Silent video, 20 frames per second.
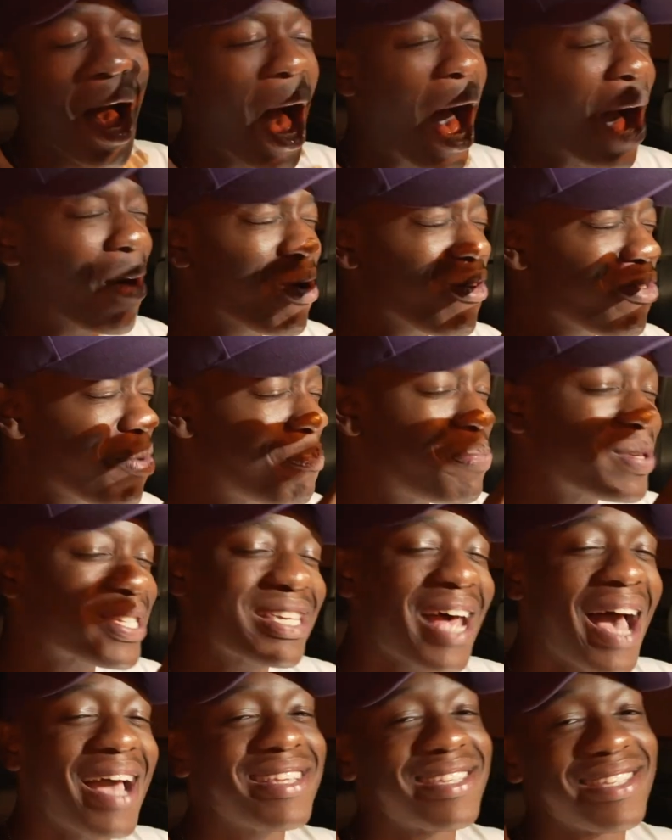However,
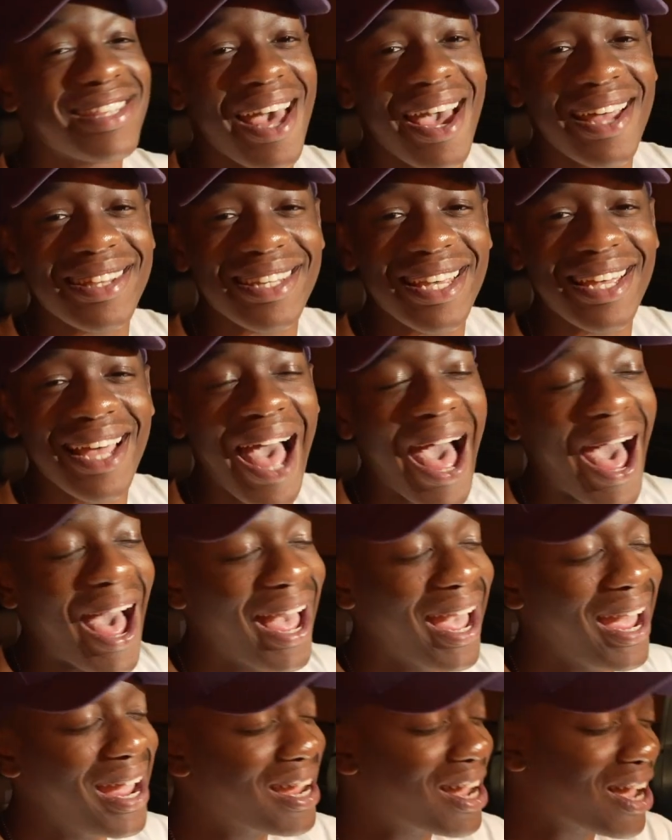besides that,
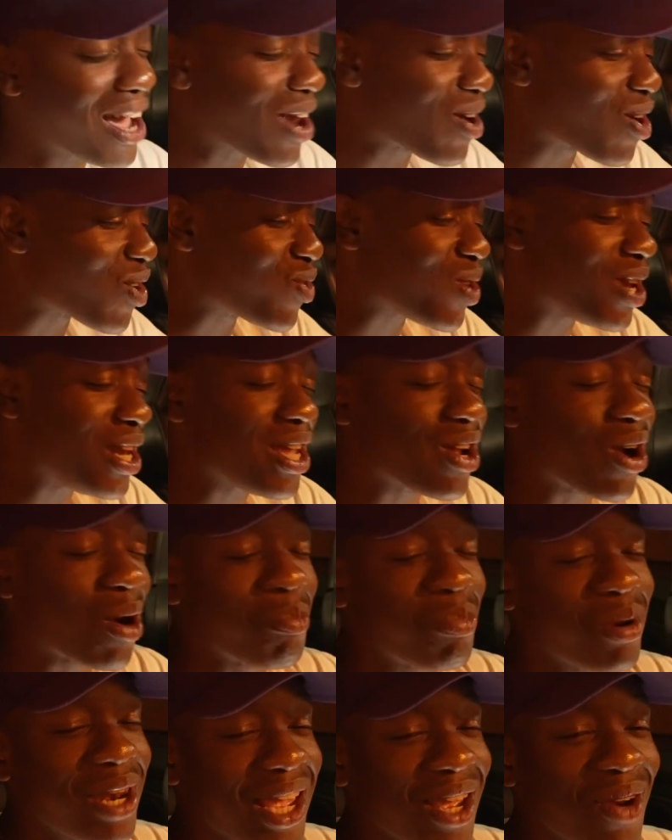I cannot really
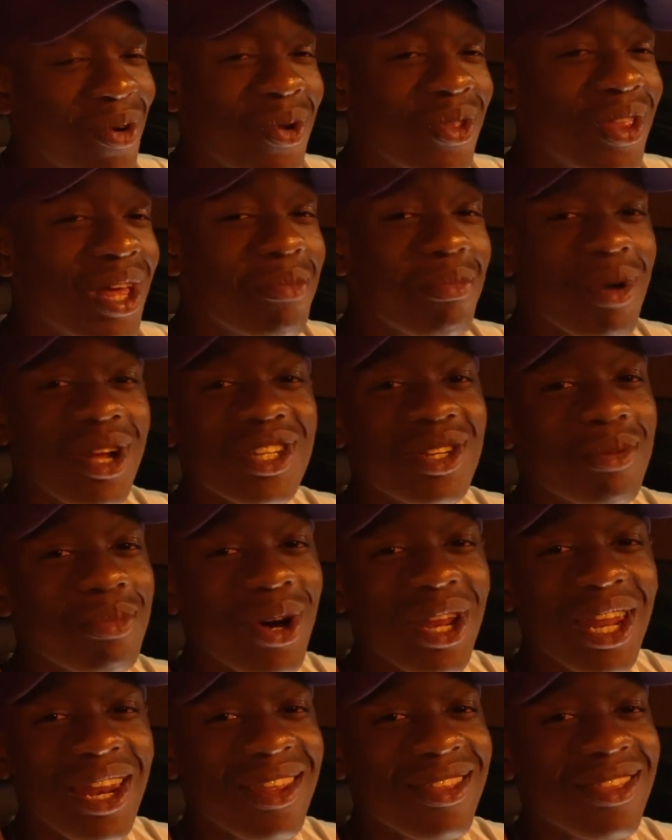complain all that much
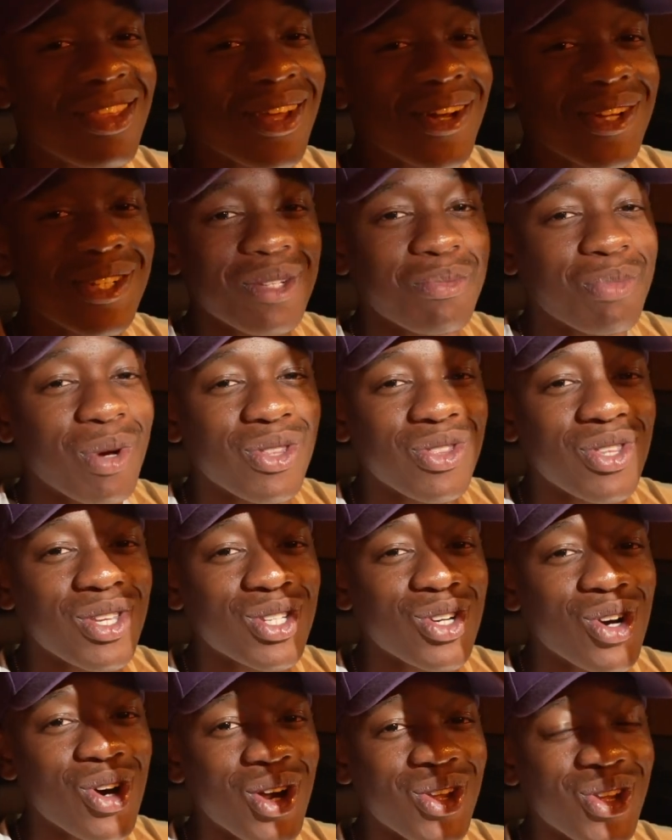about anything else about
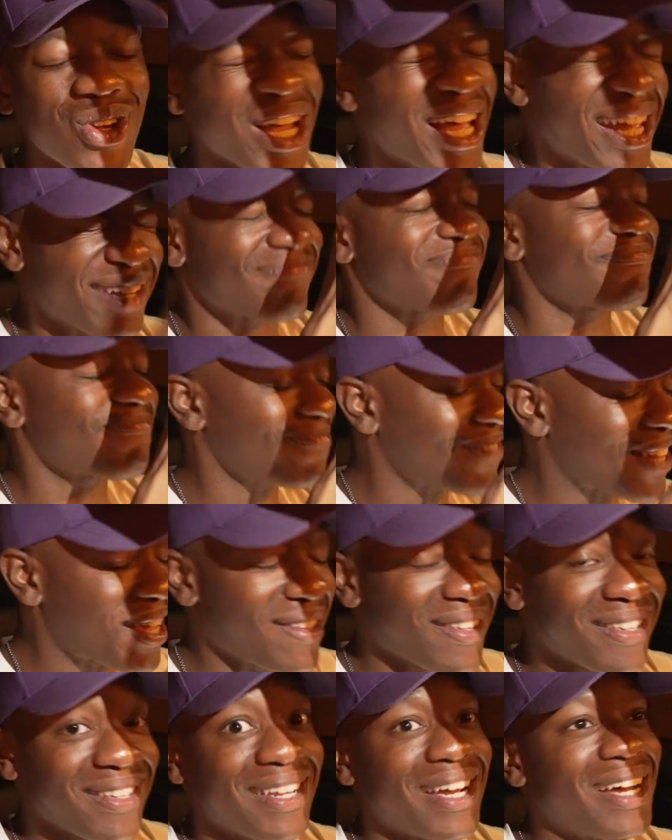this car. You got
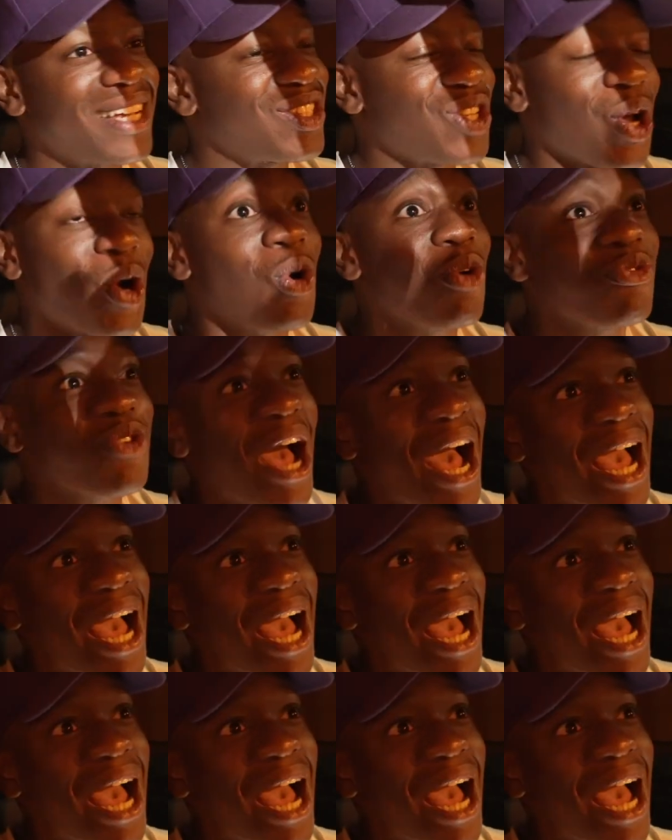turn off your